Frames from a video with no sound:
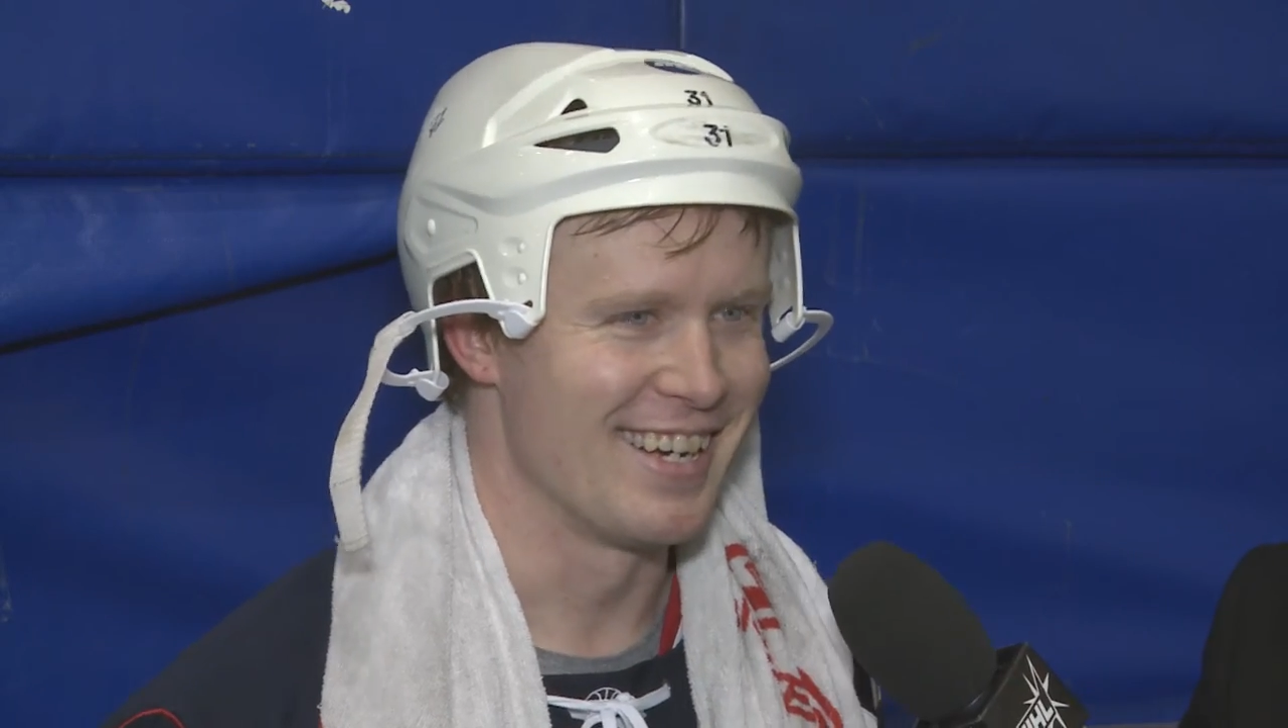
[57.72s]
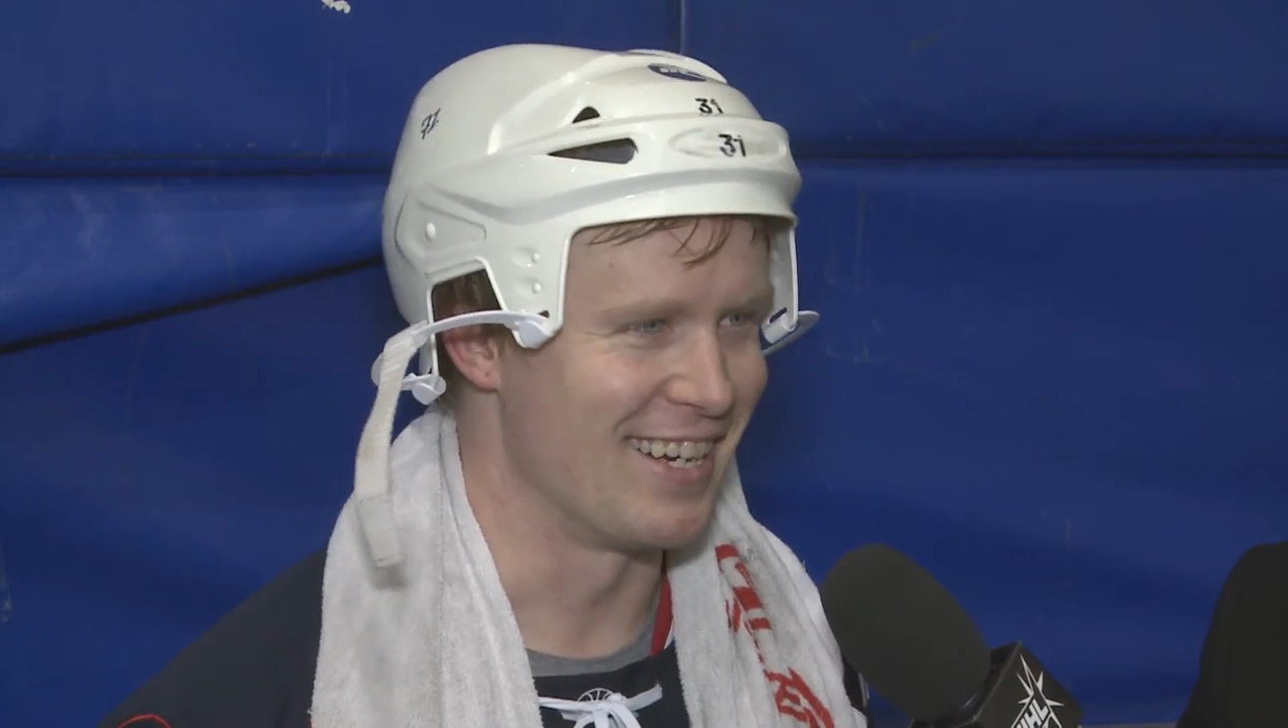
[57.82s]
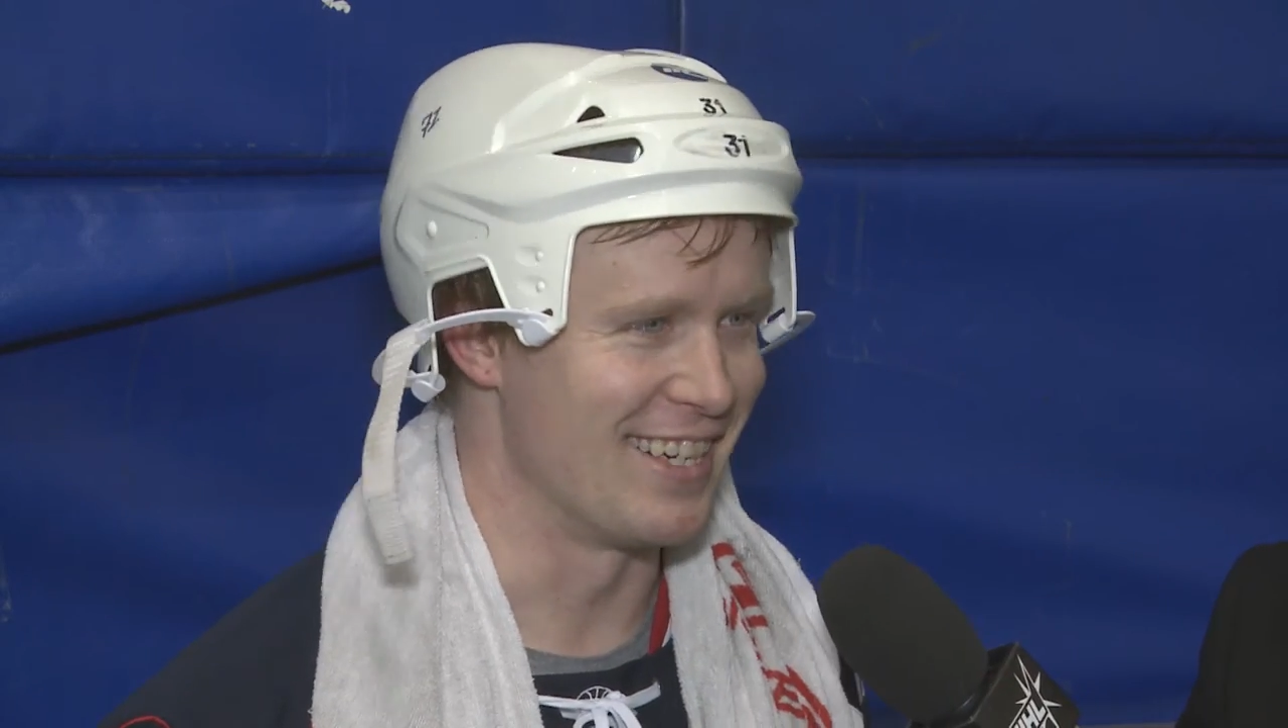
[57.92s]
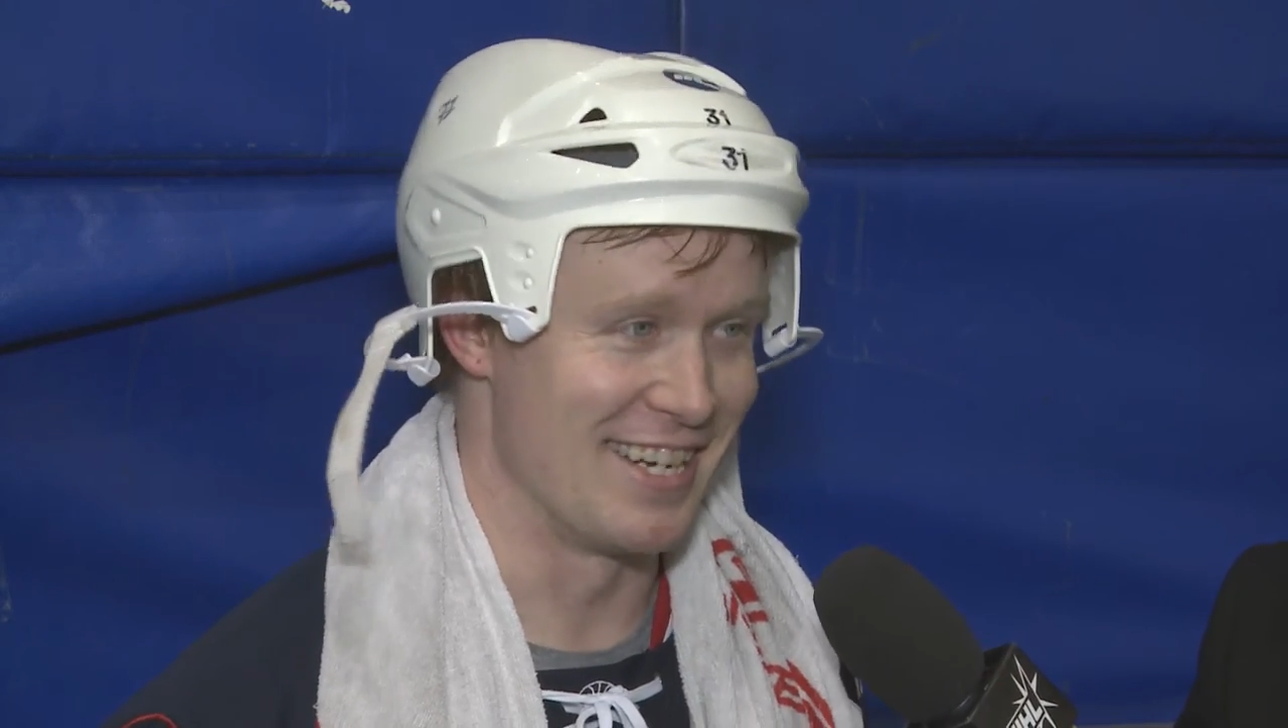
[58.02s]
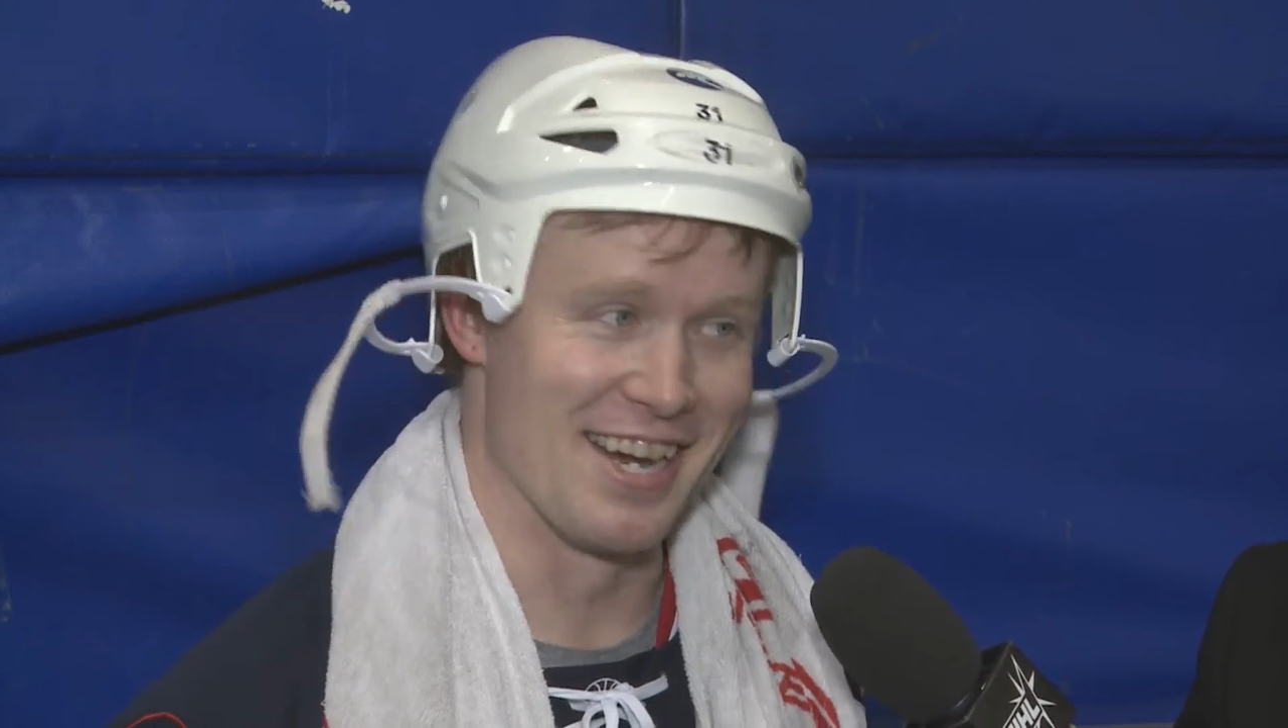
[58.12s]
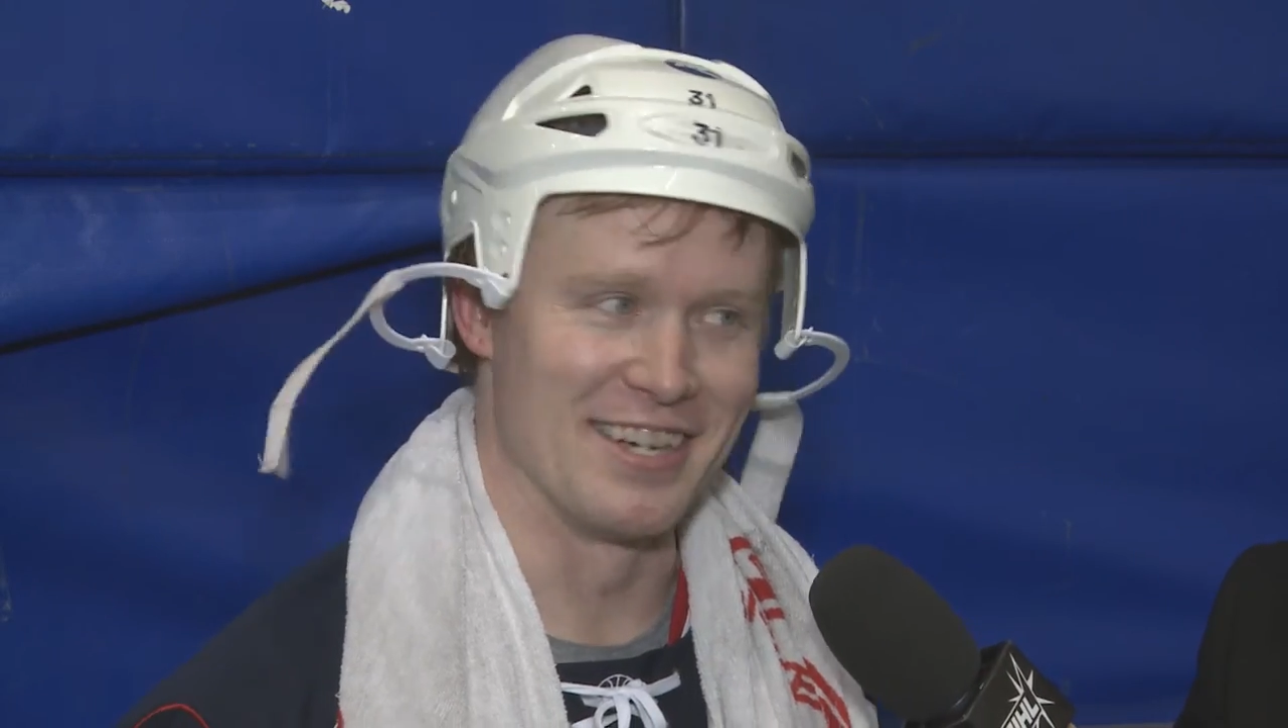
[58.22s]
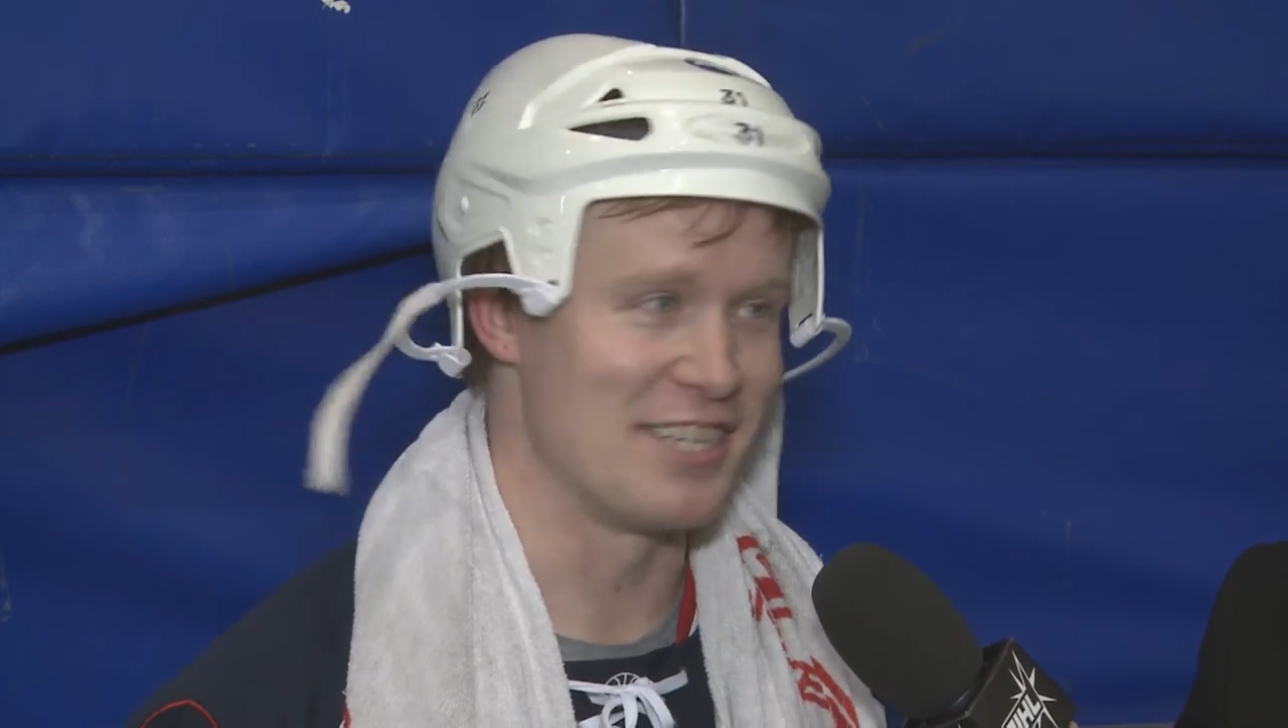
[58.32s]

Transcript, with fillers: Oh no,